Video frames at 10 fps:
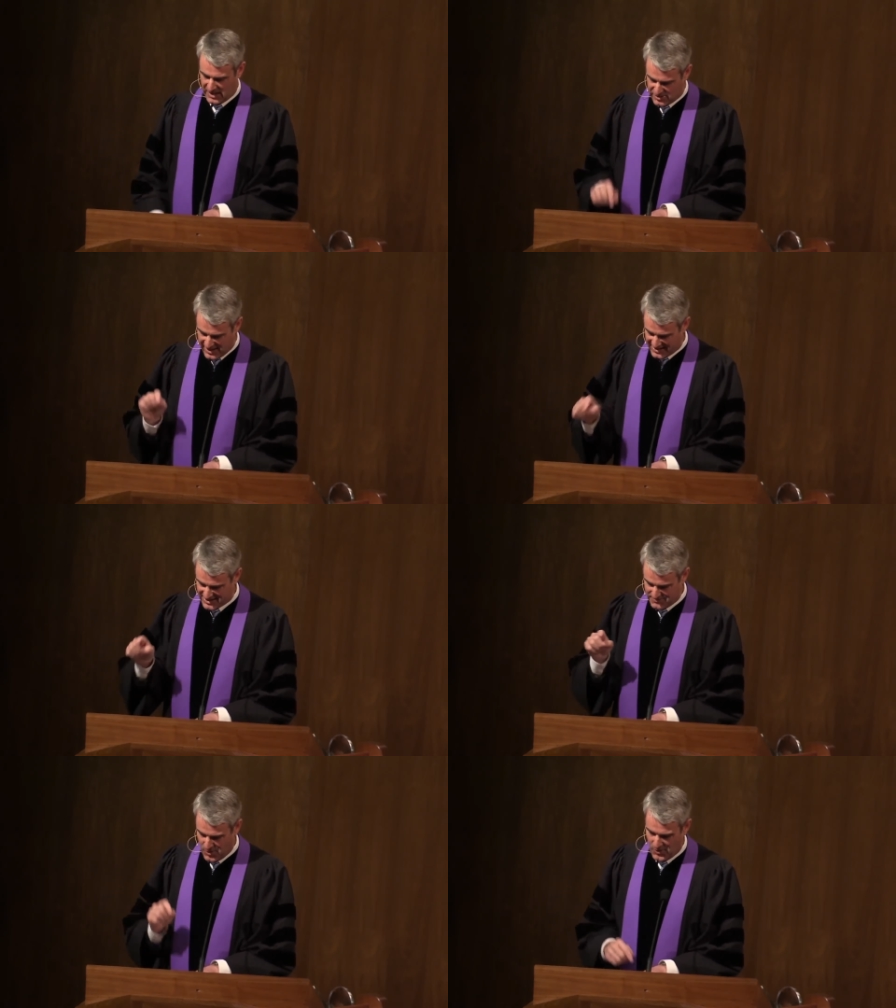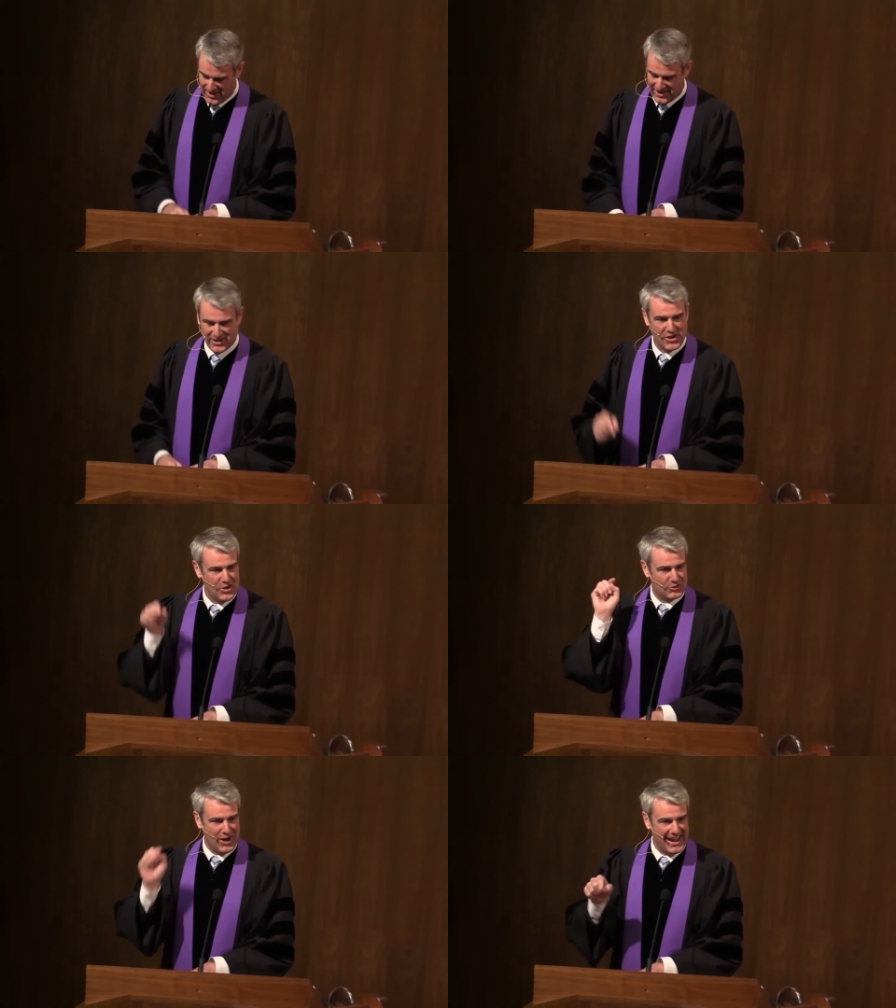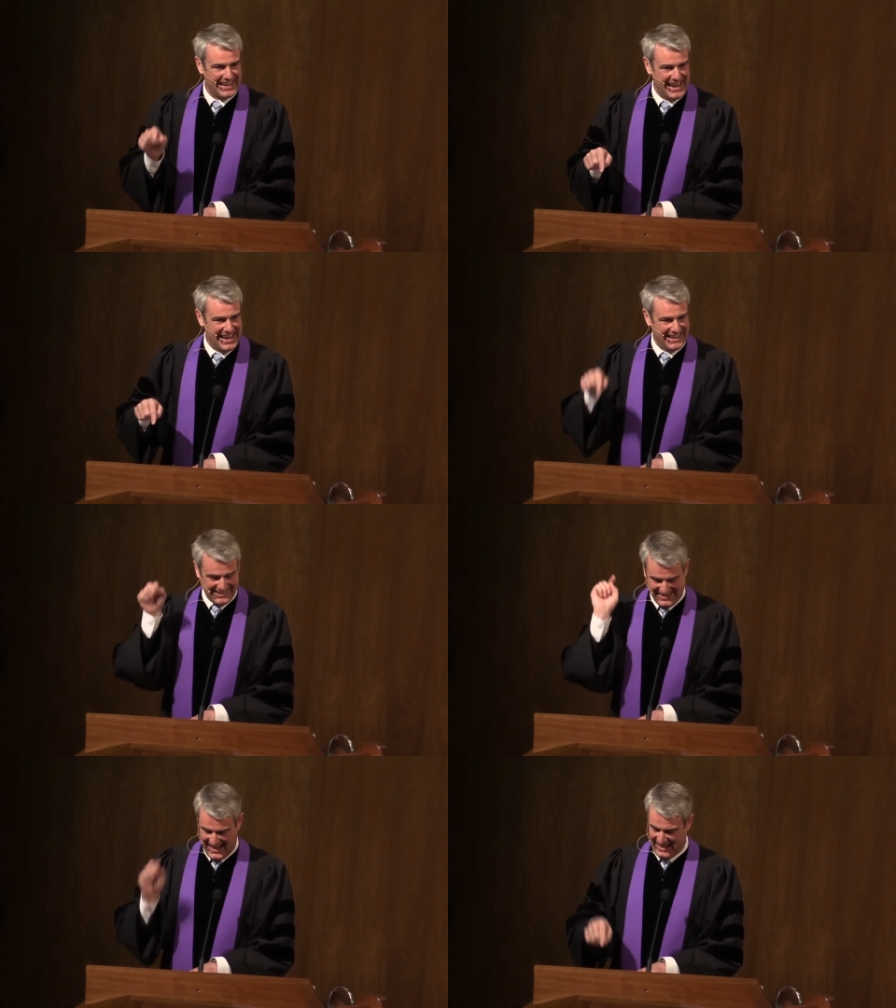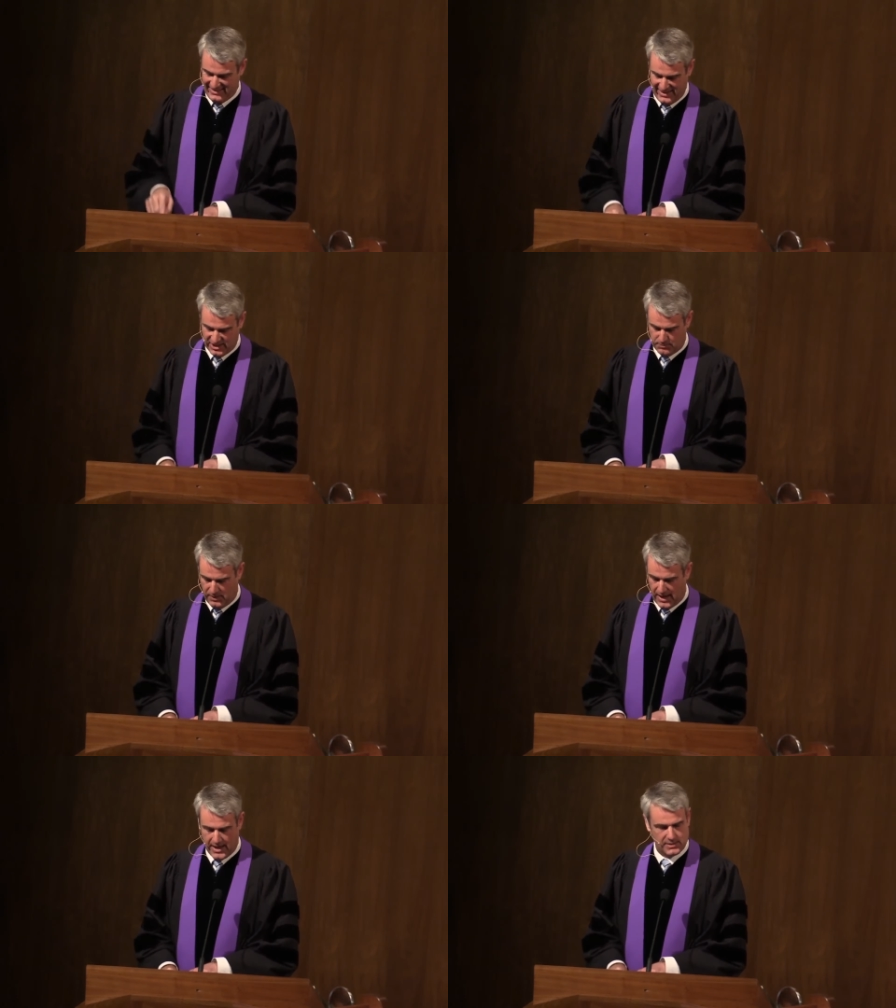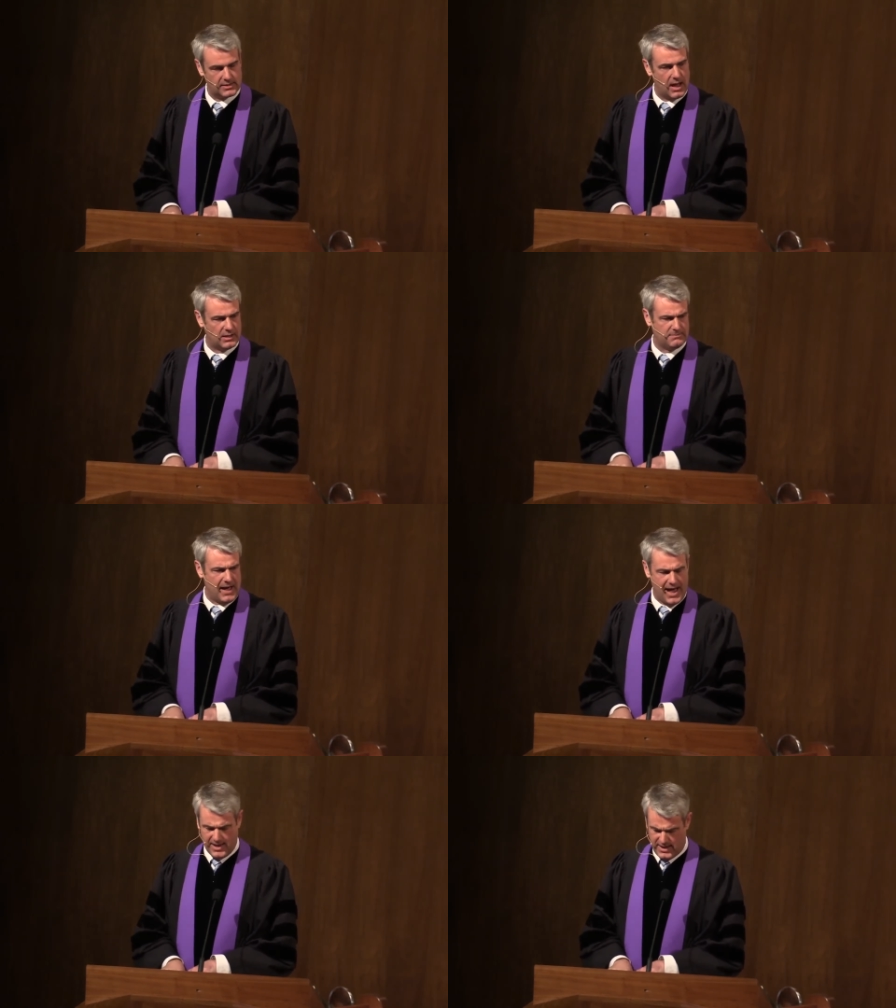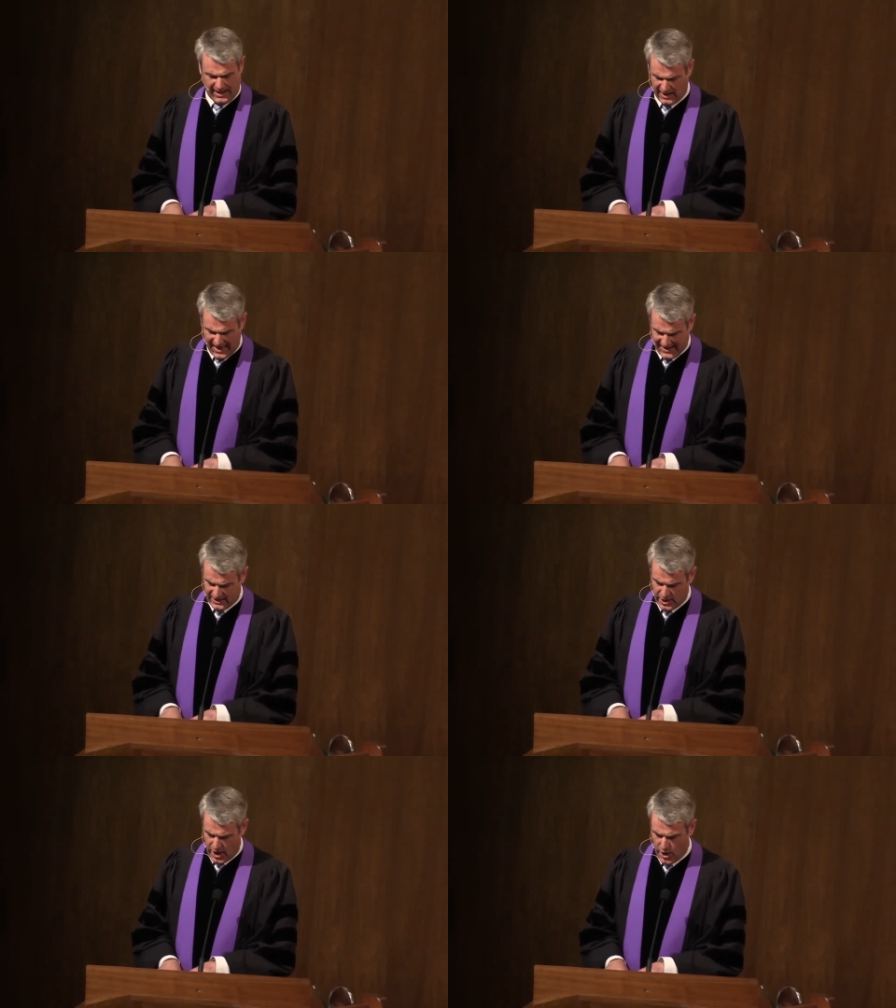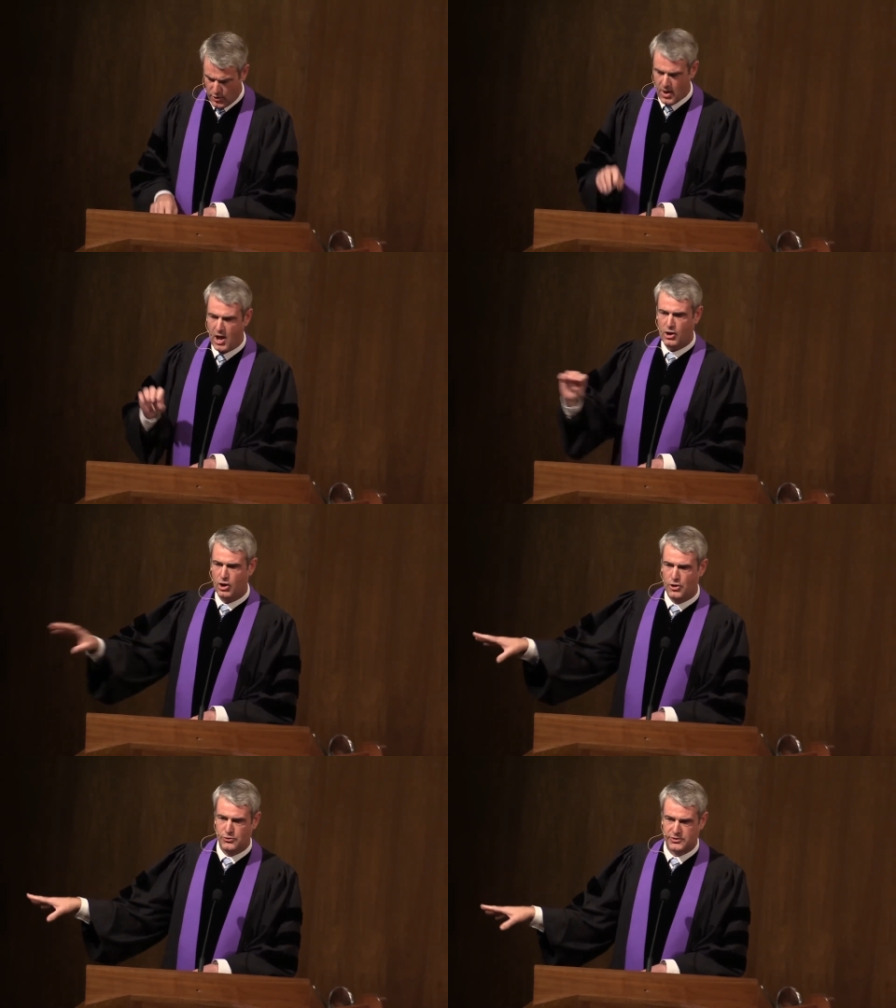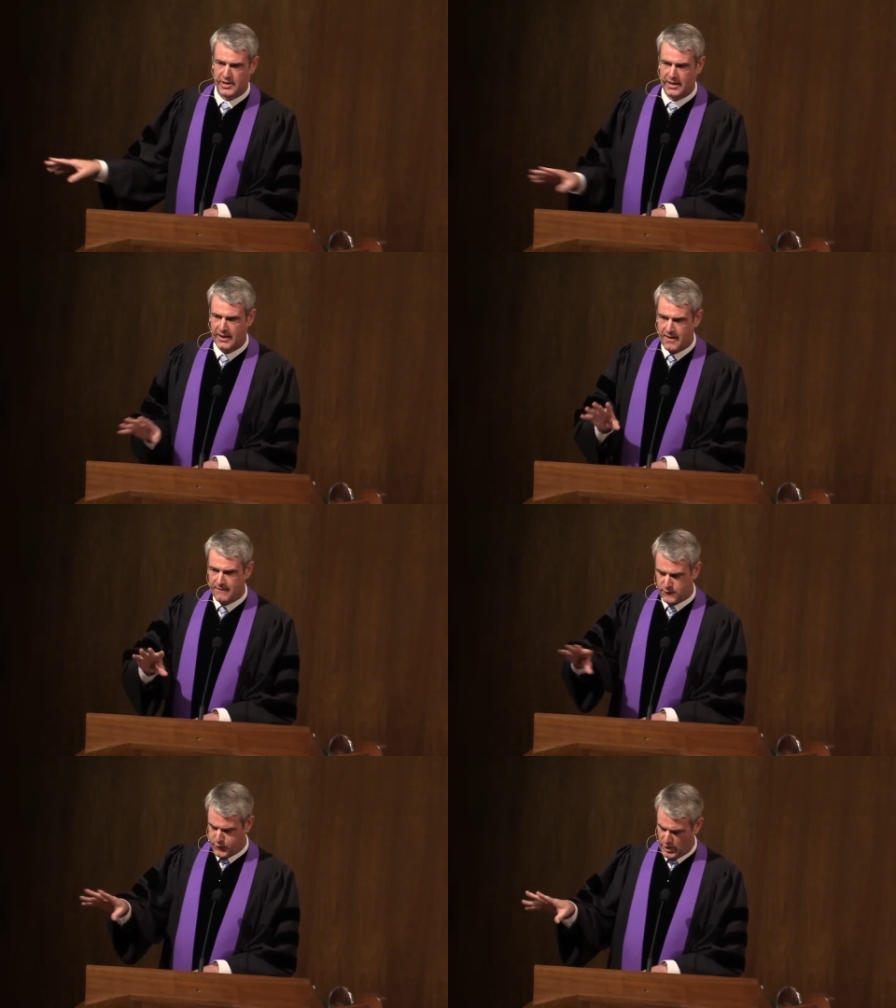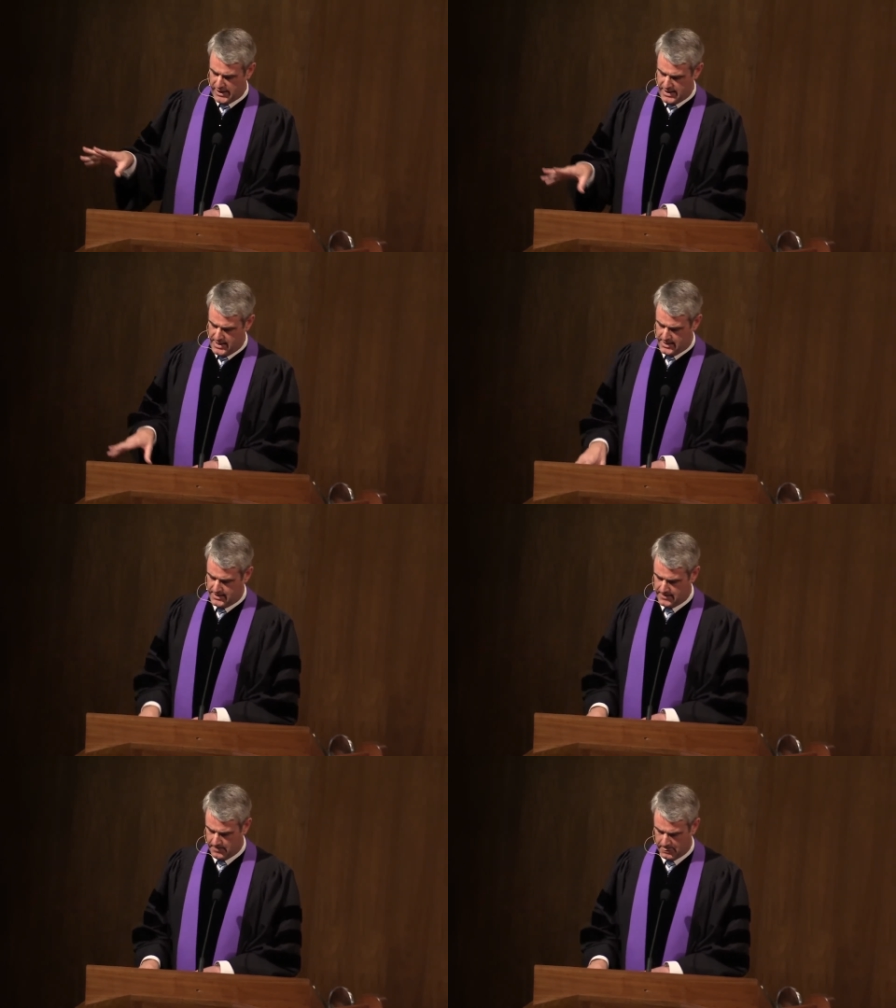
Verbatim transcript: This morning, right here in this place, unbinding, letting go, loosing, freeing.